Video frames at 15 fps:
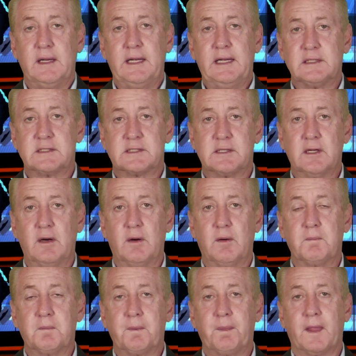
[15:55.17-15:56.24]
And
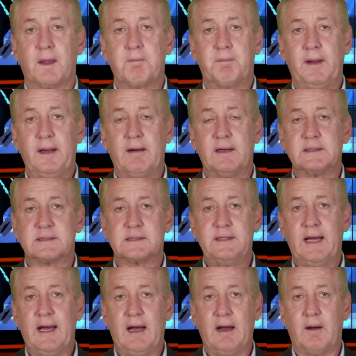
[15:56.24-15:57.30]
so parents
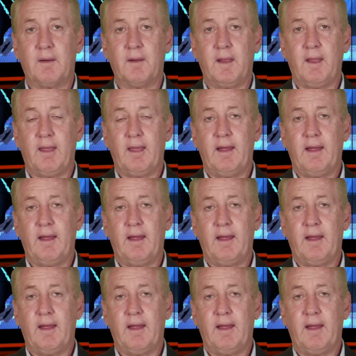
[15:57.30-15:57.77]
now